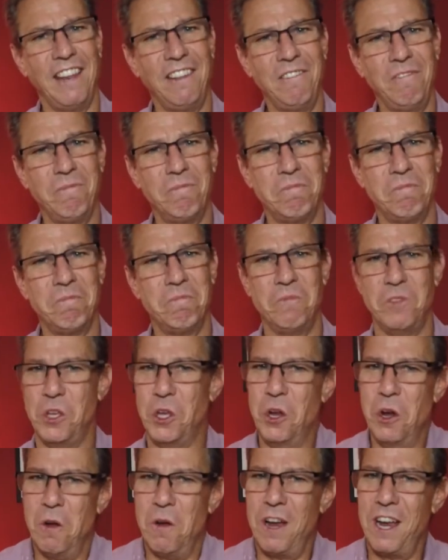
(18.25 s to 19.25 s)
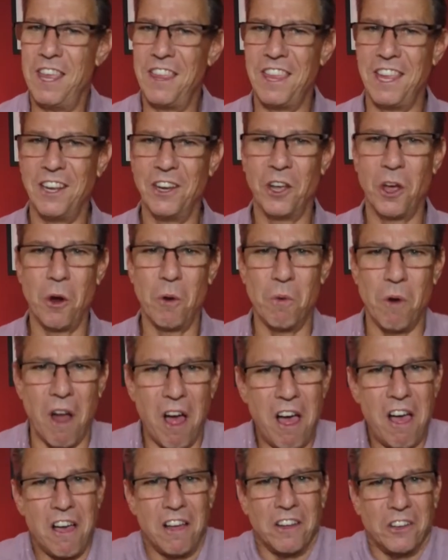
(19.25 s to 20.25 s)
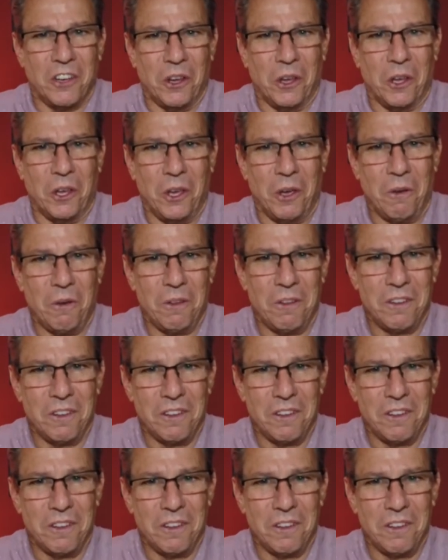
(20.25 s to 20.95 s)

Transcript: And you don't want anything to go wrong, do you?